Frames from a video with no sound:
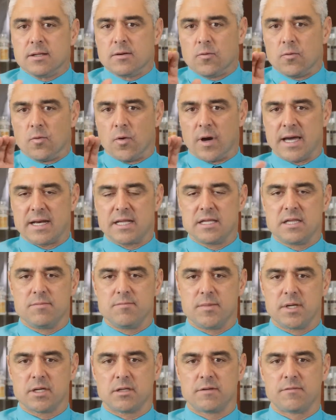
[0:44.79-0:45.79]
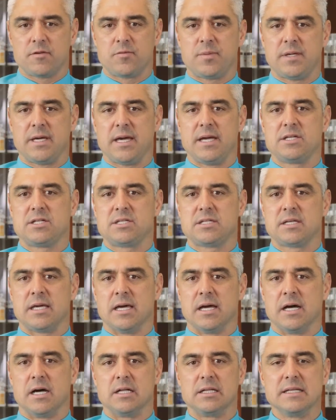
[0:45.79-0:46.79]
Right in the middle of the pH
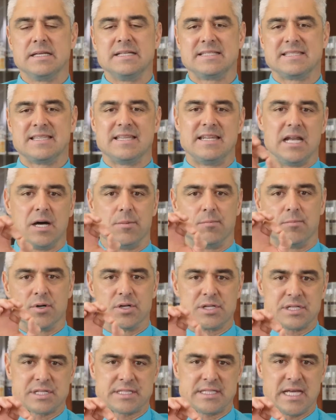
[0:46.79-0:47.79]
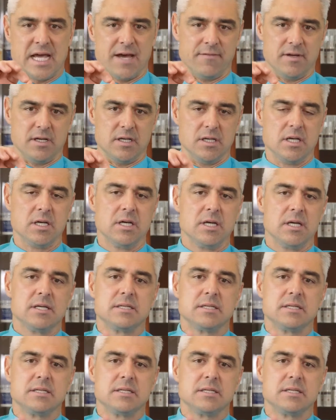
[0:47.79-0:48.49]
scale is the number 7.